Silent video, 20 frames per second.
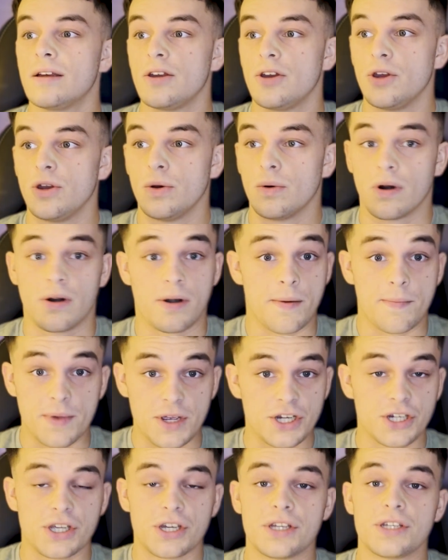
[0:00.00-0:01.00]
who are
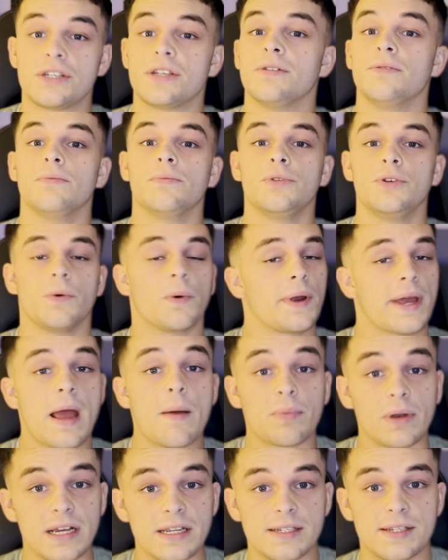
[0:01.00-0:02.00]
ambitious and you want to
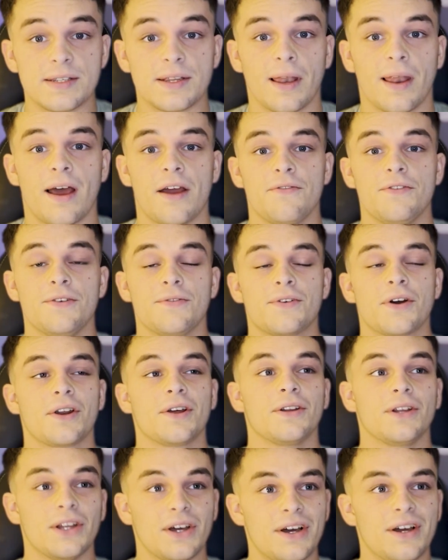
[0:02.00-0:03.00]
get places in life, you've got to
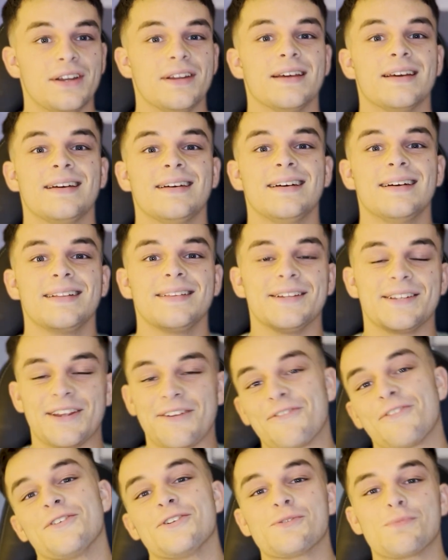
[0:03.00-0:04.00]
learn the
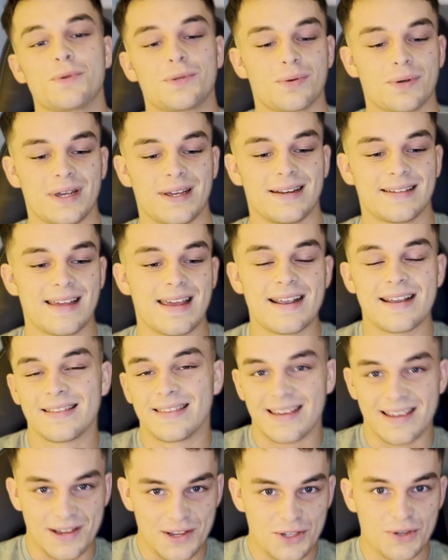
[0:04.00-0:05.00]
difference between taking
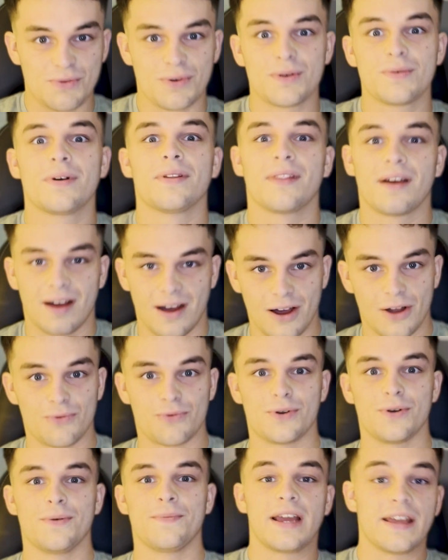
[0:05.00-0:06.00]
the easy route and the hard
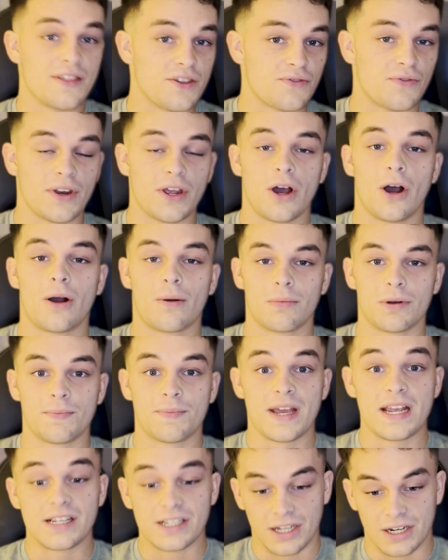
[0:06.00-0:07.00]
route. In this video, I'm
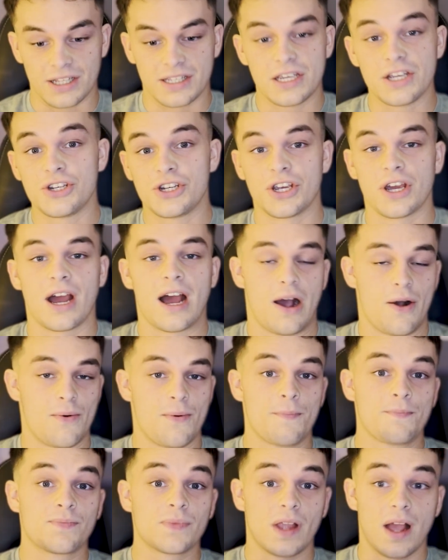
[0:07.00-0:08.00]
basically going to teach you
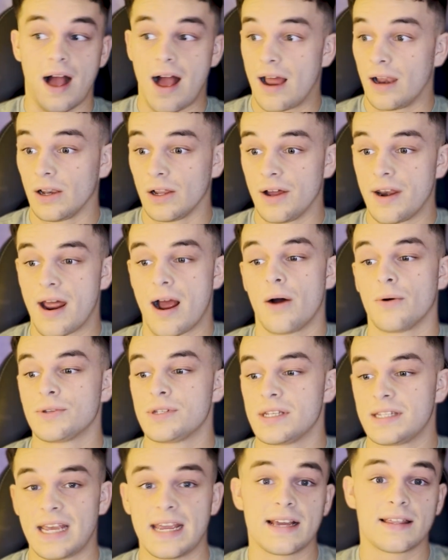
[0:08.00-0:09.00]
how I learned how
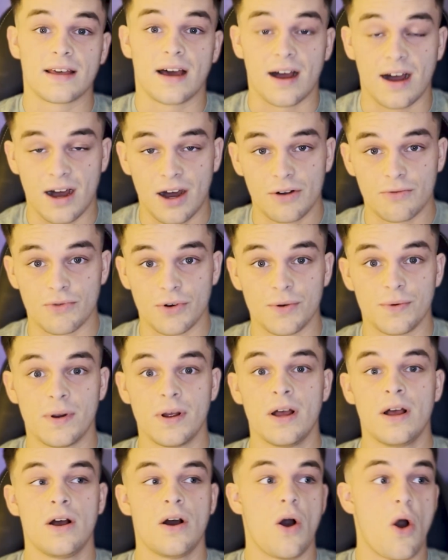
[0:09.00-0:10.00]
to take the hard route
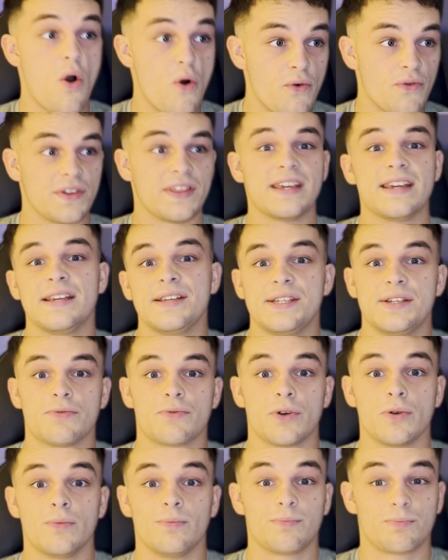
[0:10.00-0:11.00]
over the easy
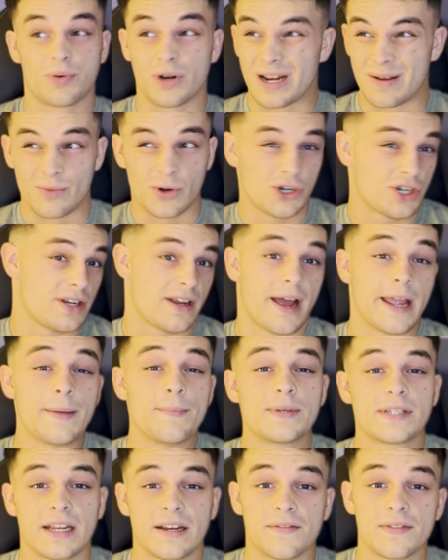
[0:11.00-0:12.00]
route pretty much
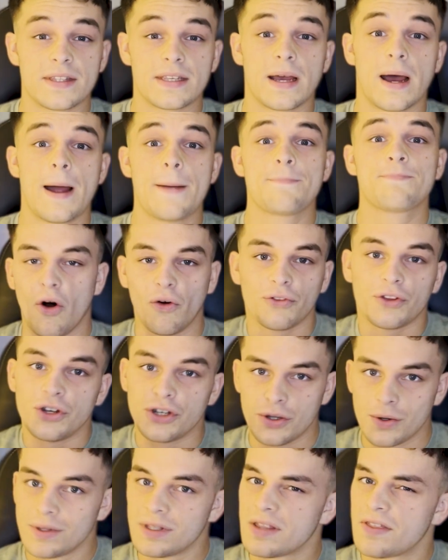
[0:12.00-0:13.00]
90% of the time. Often
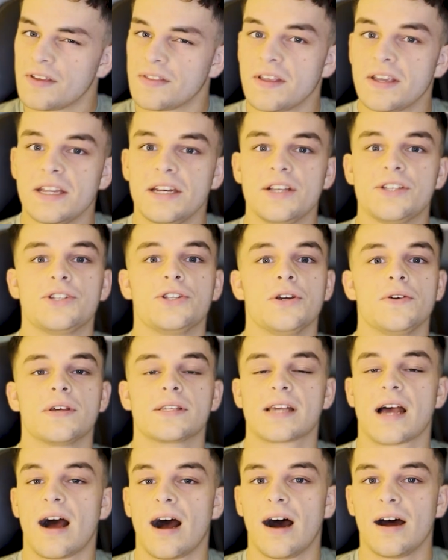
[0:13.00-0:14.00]
doing the thing that you need to do
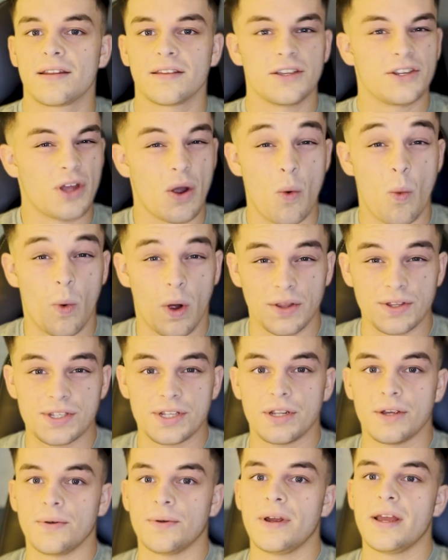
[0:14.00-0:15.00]
that's hard, that you don't want
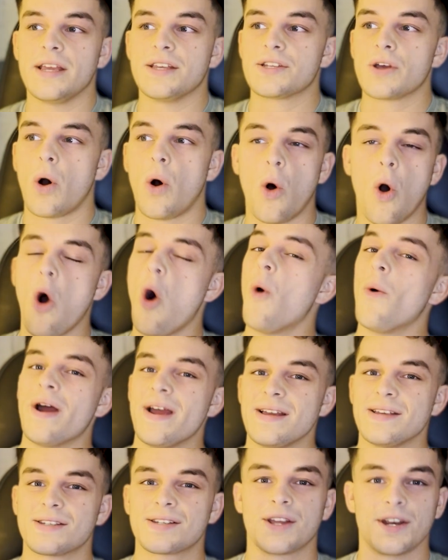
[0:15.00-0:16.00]
to do, is
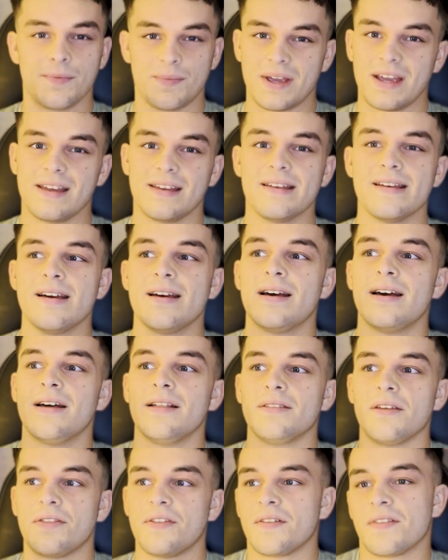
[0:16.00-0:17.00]
always going to be
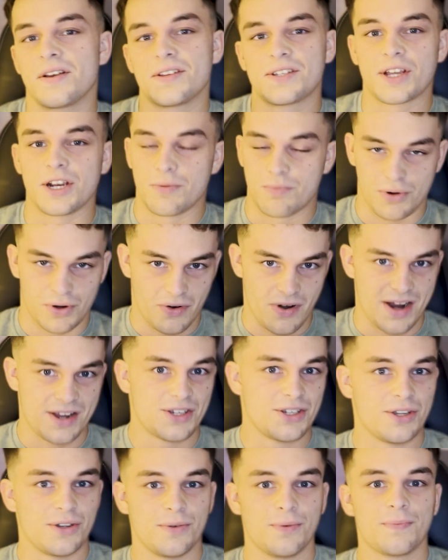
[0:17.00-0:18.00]
the thing that's going to
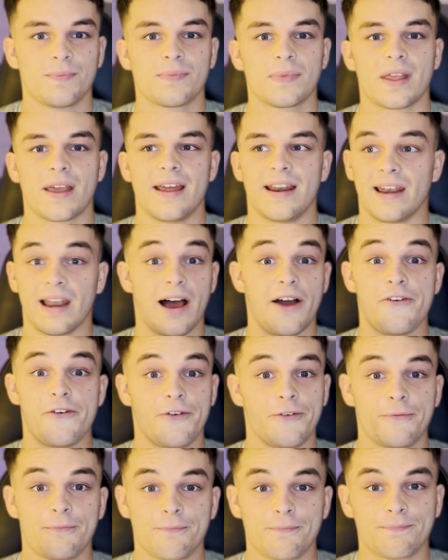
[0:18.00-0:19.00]
progress you in life.
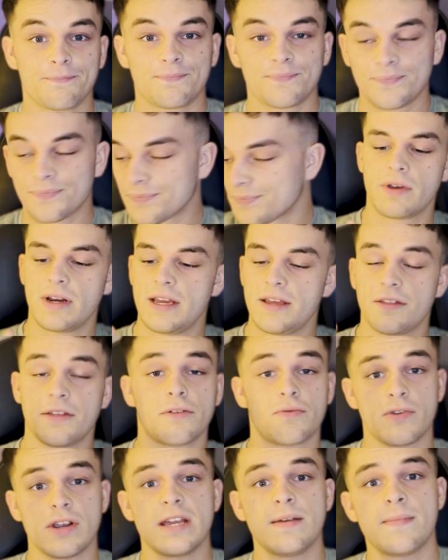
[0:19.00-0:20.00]
And there's really
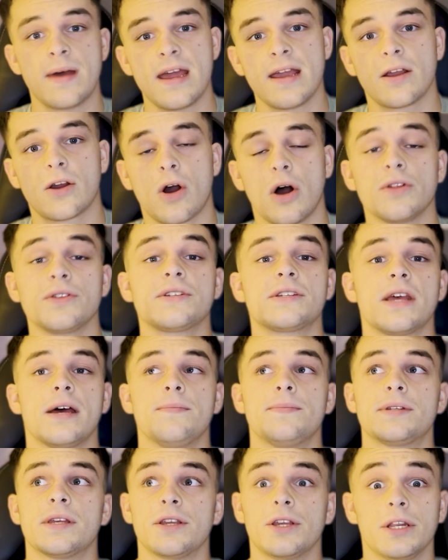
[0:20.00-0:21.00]
three main
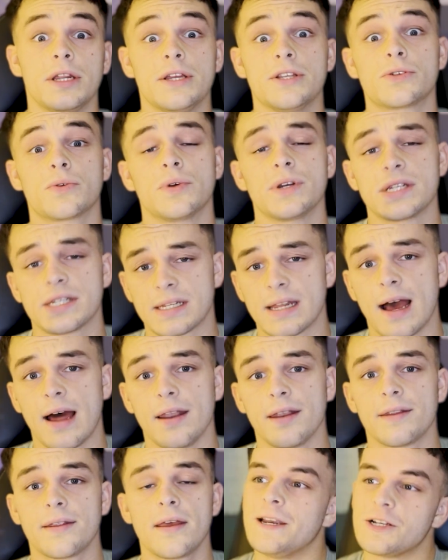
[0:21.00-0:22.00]
concepts that you need to
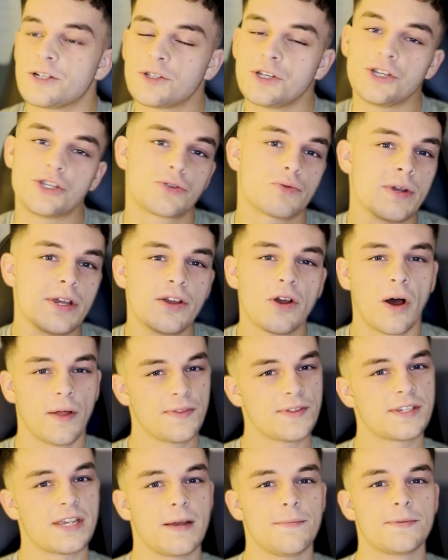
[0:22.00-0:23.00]
understand. It's these three
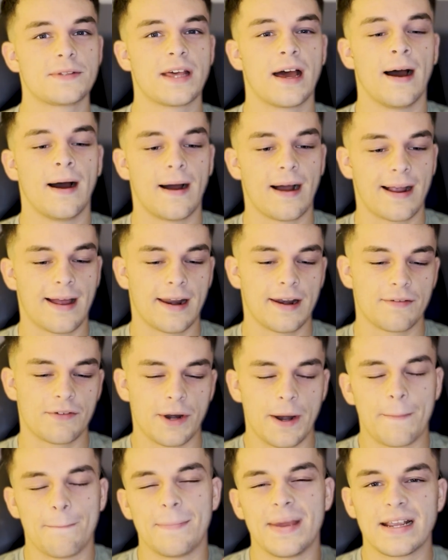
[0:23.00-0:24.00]
concepts that are kind of
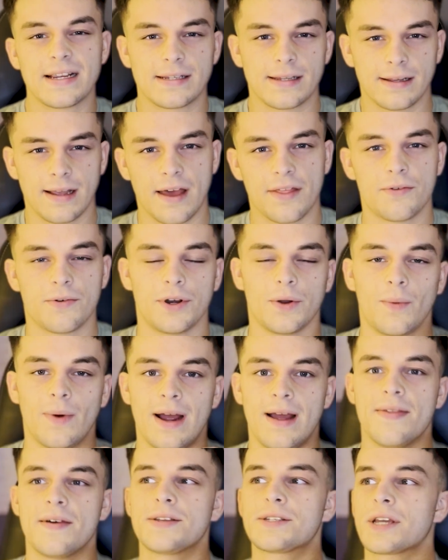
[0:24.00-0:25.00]
going to mix together in a
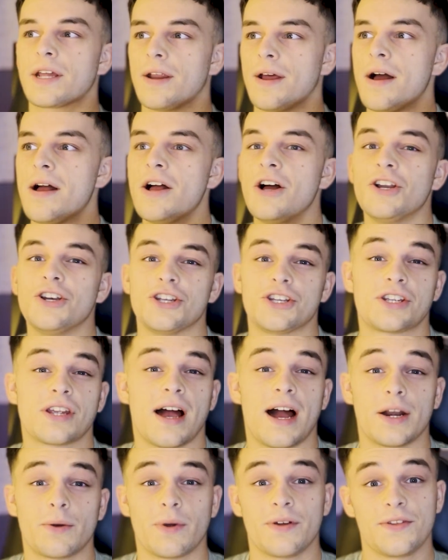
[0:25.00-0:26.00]
way that's going to
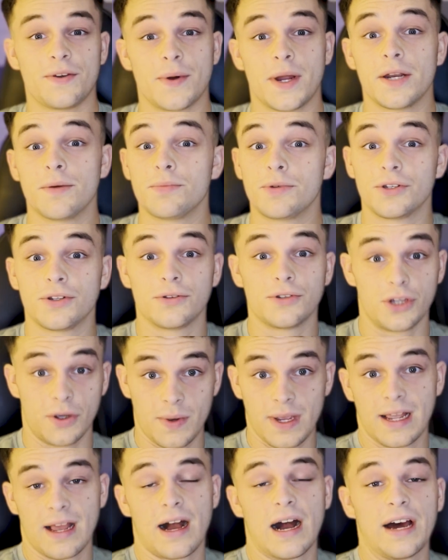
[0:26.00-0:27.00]
decide whether you end up
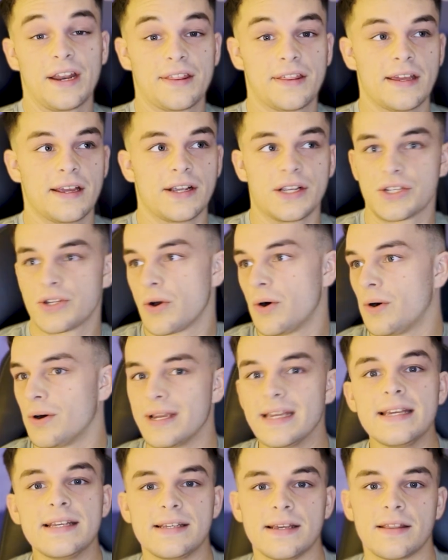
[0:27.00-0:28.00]
doing hard things or
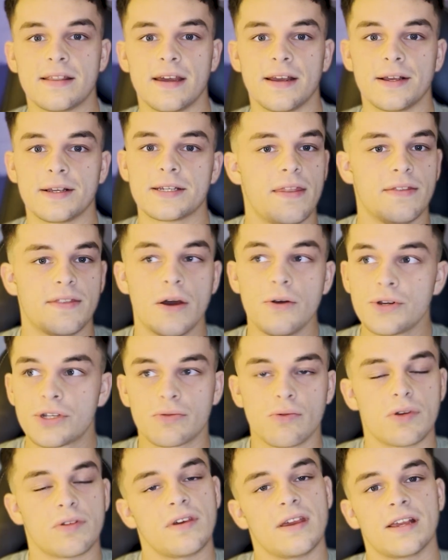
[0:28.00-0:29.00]
easy things. And those
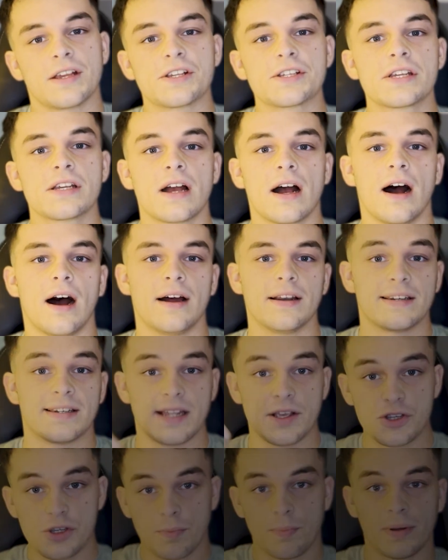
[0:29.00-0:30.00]
three things are
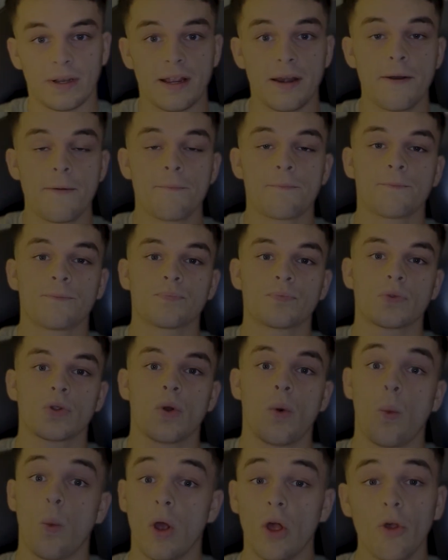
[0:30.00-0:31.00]
discipline,
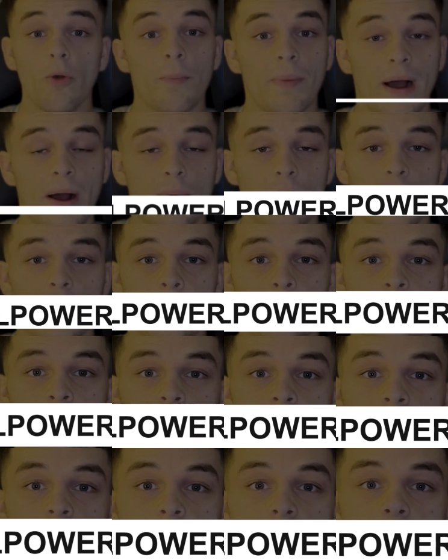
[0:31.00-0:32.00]
willpower,
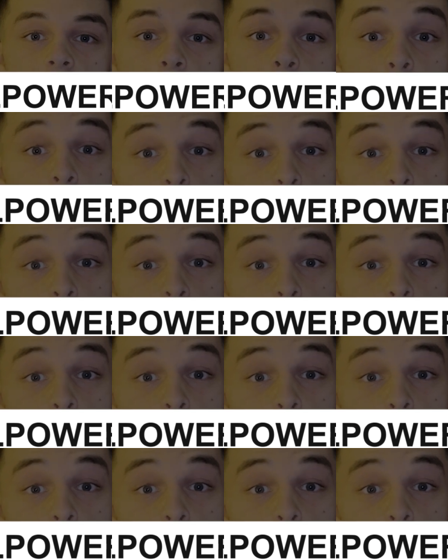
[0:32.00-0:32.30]
and